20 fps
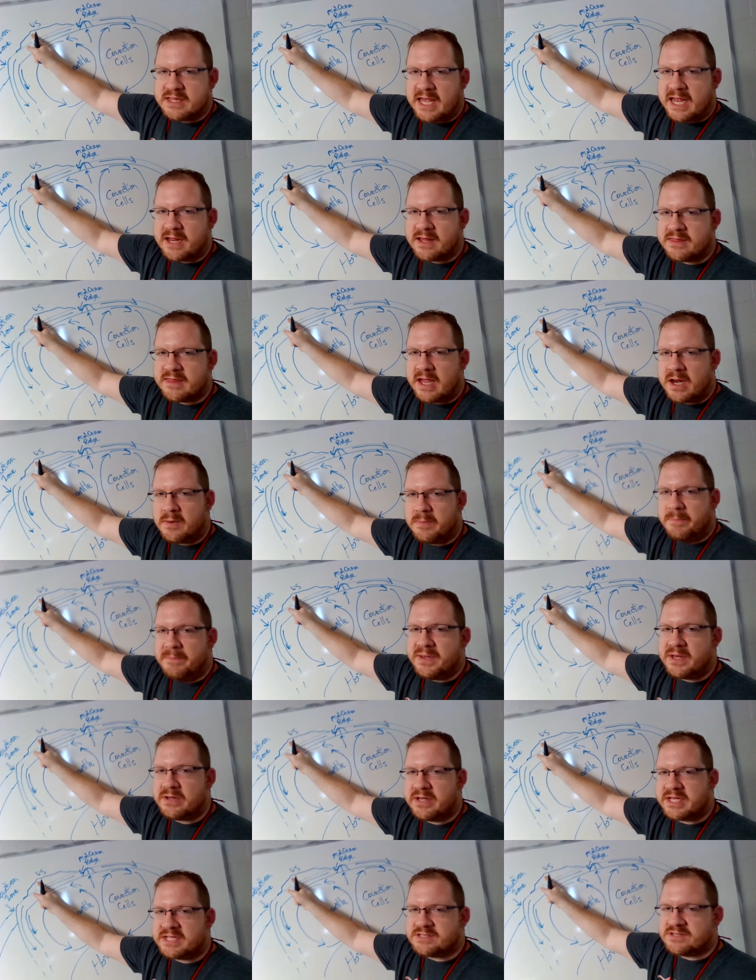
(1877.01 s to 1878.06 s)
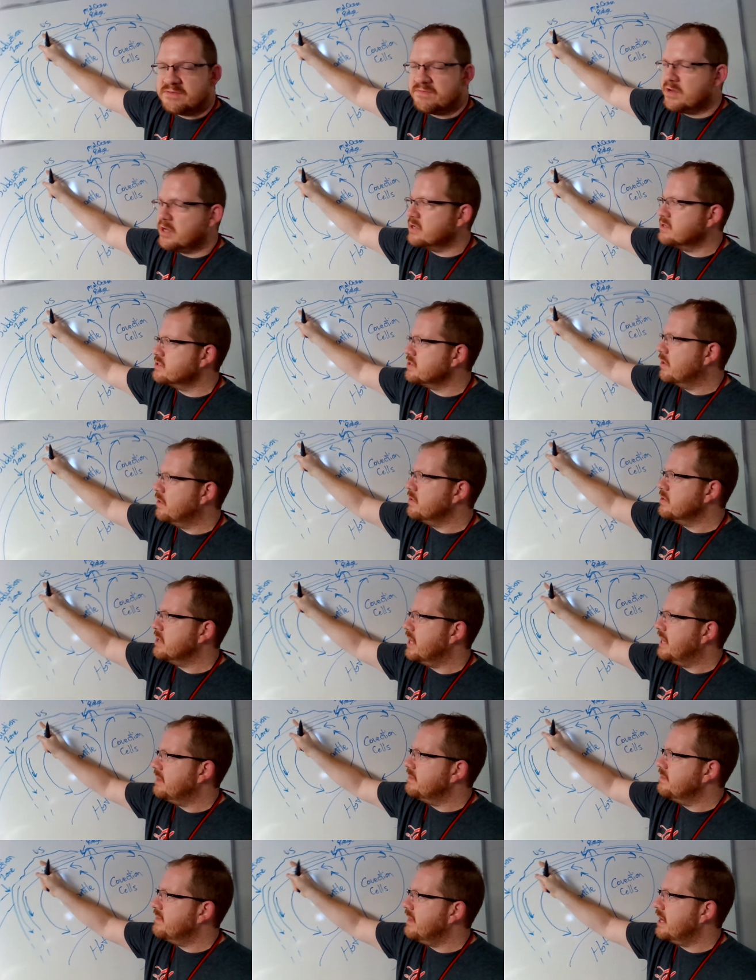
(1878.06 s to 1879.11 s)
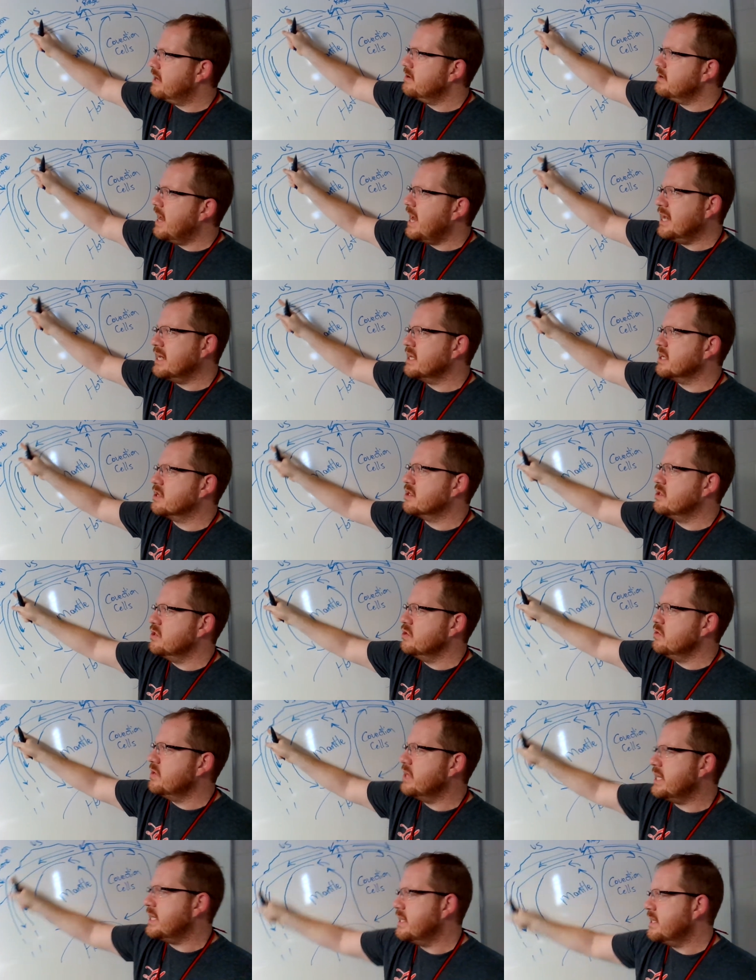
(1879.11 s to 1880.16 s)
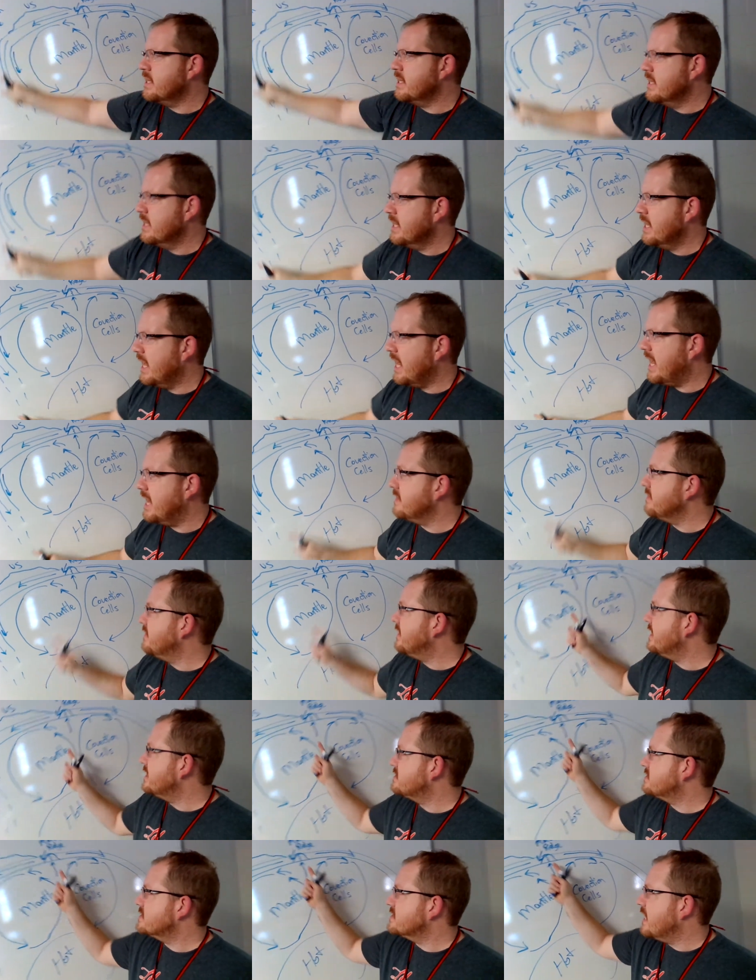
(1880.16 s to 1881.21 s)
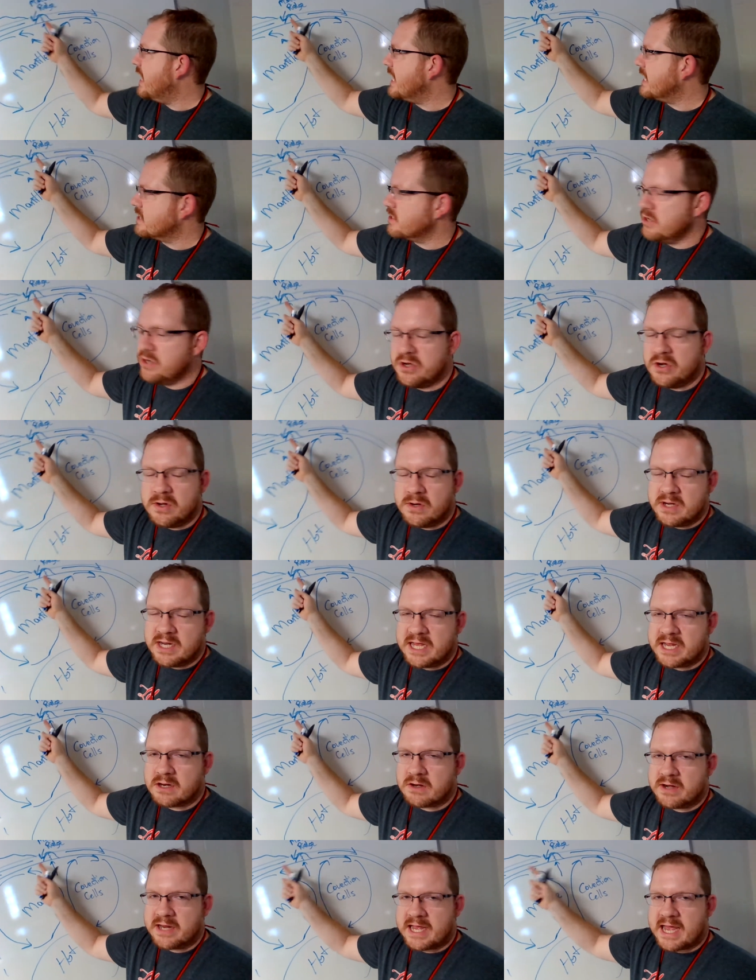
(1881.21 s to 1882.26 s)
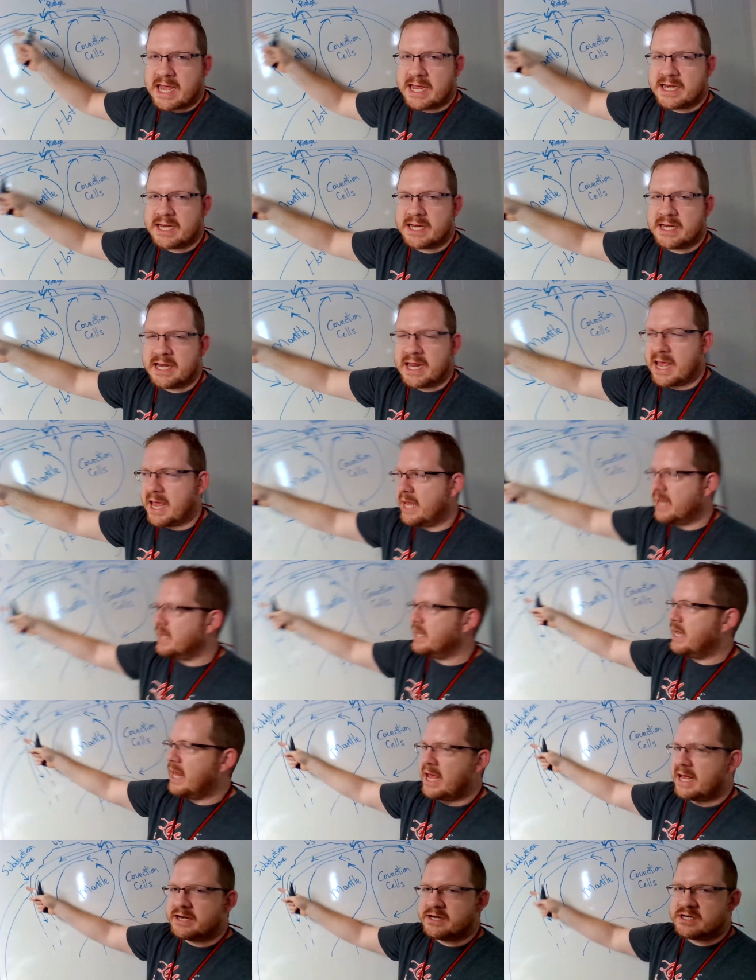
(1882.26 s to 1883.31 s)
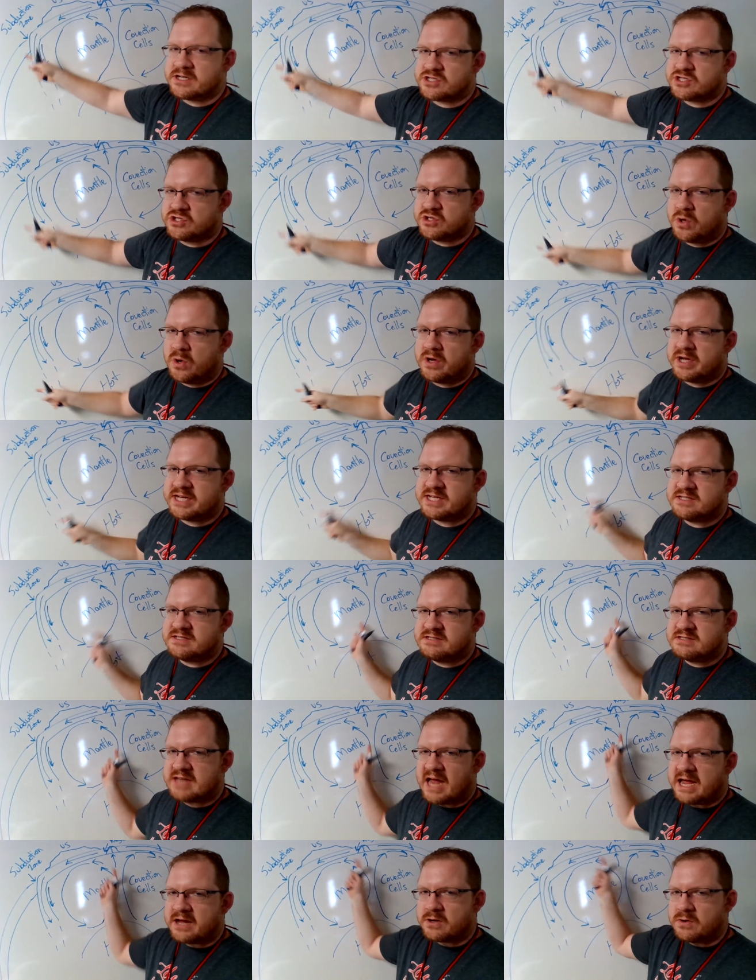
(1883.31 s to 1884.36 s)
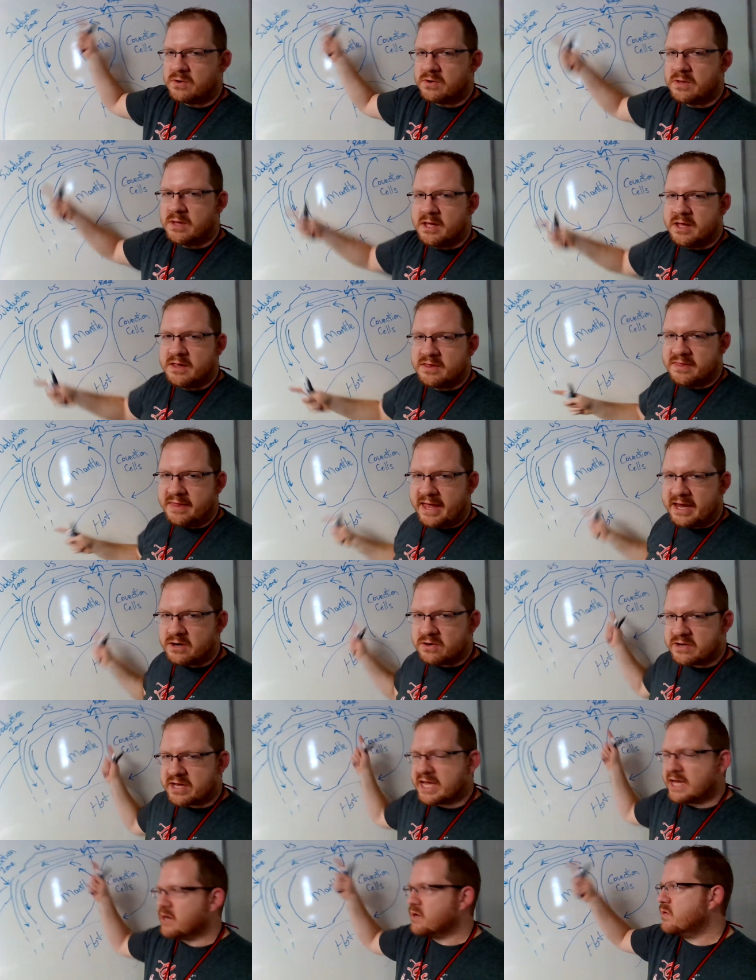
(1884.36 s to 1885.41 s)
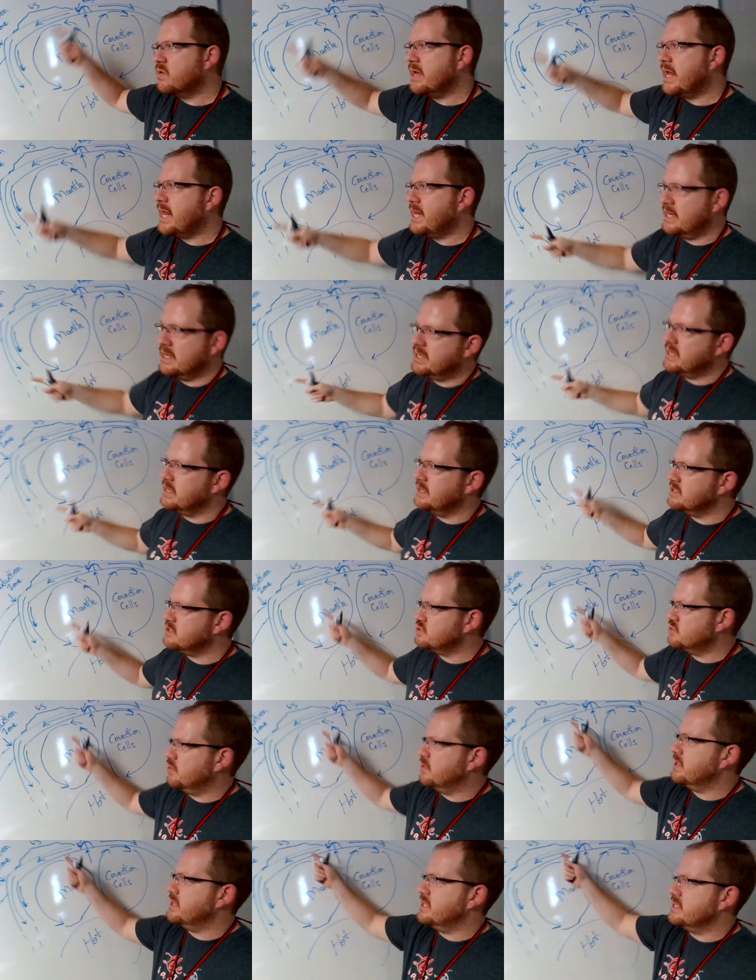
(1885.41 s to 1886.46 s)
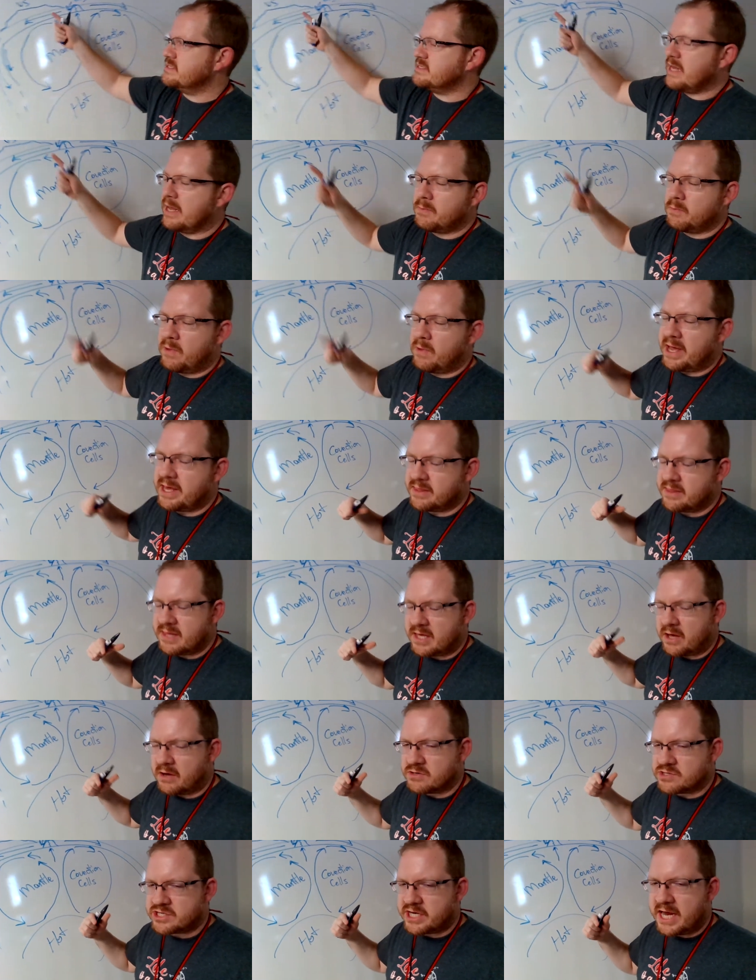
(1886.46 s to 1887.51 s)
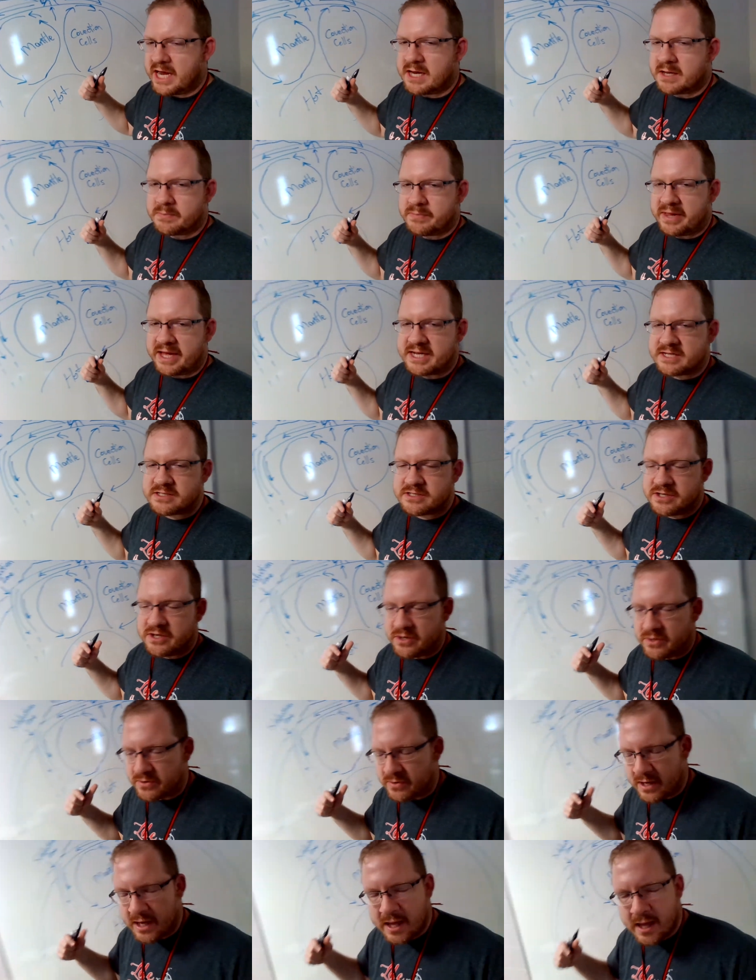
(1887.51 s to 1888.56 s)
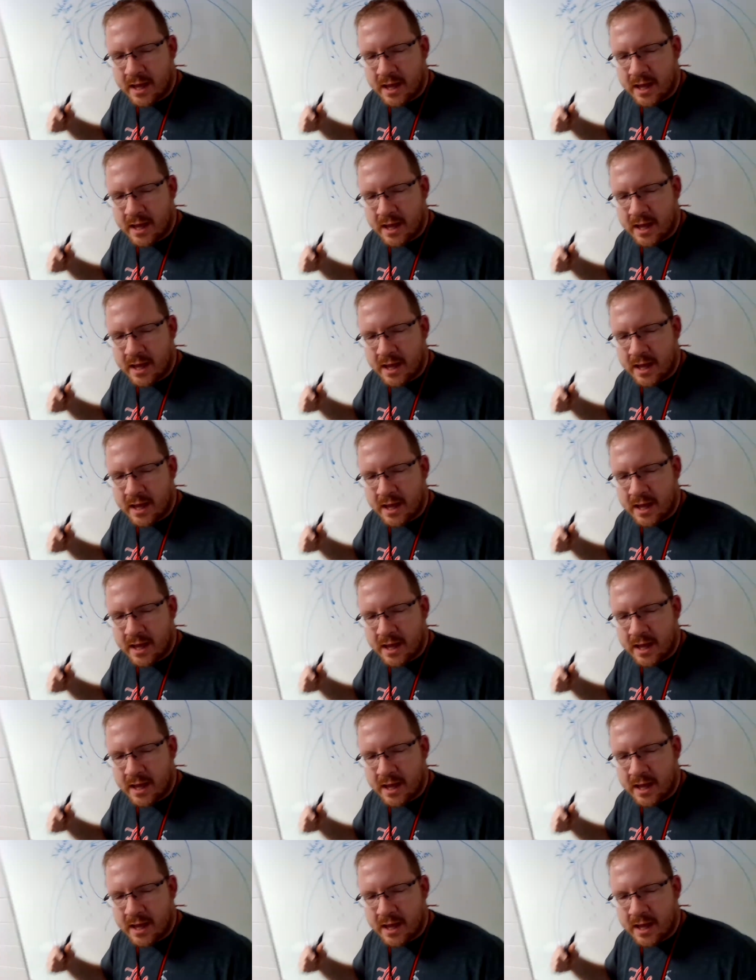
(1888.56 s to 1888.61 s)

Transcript: They they are billions of years old, and they're not included in this like newly created and and destroyed cycle. They don't get created and destroyed the same way the oceanic plates do.